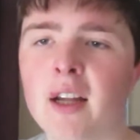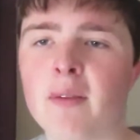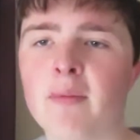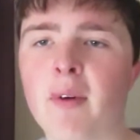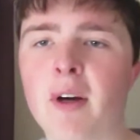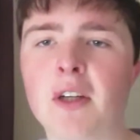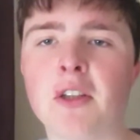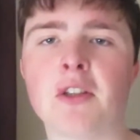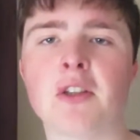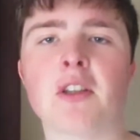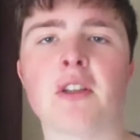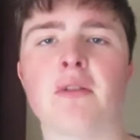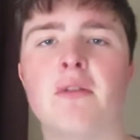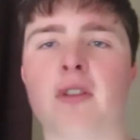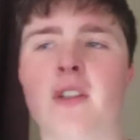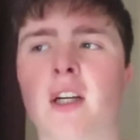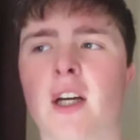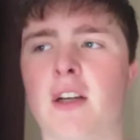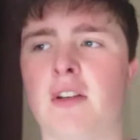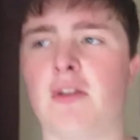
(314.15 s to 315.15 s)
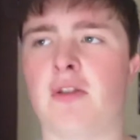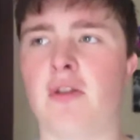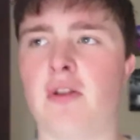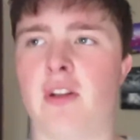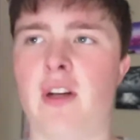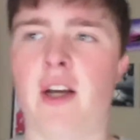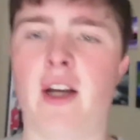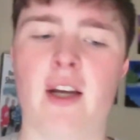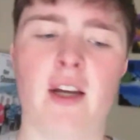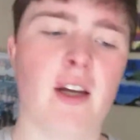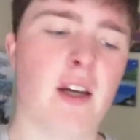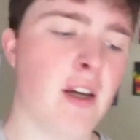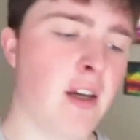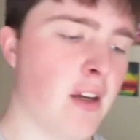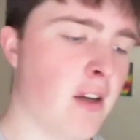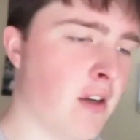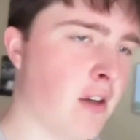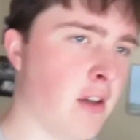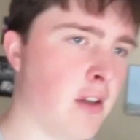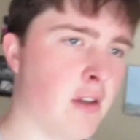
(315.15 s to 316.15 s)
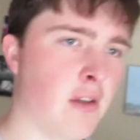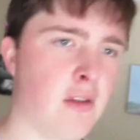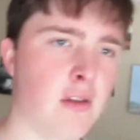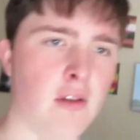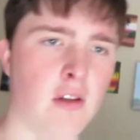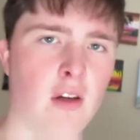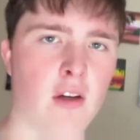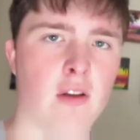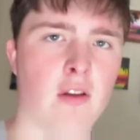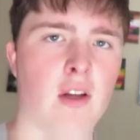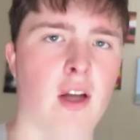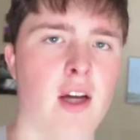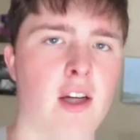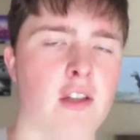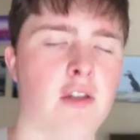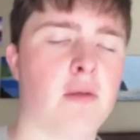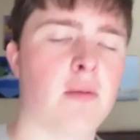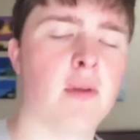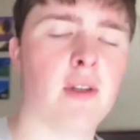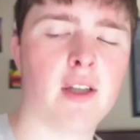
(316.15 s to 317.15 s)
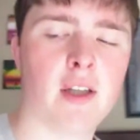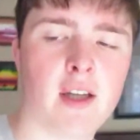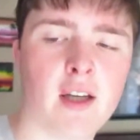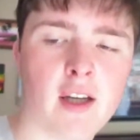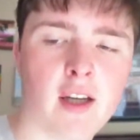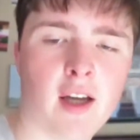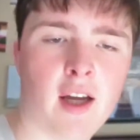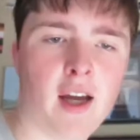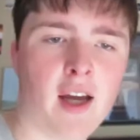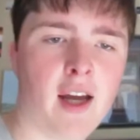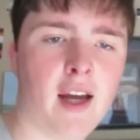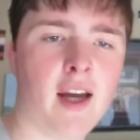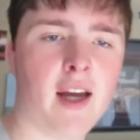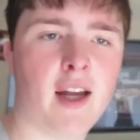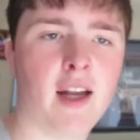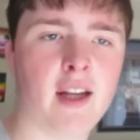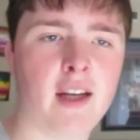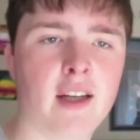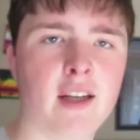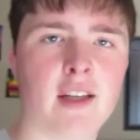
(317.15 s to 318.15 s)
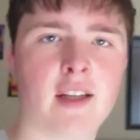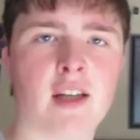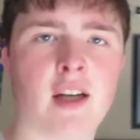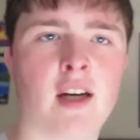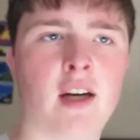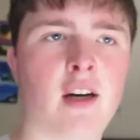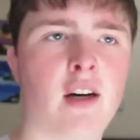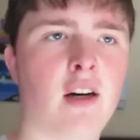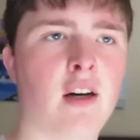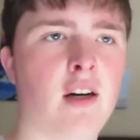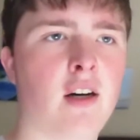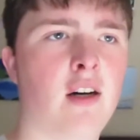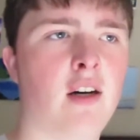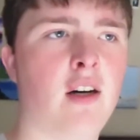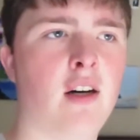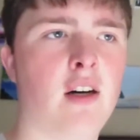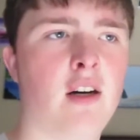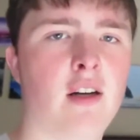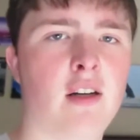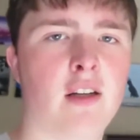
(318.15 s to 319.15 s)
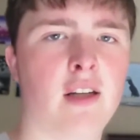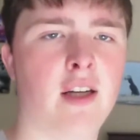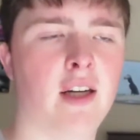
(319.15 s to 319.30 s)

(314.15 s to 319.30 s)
my shift yesterday or er, on last week and uh,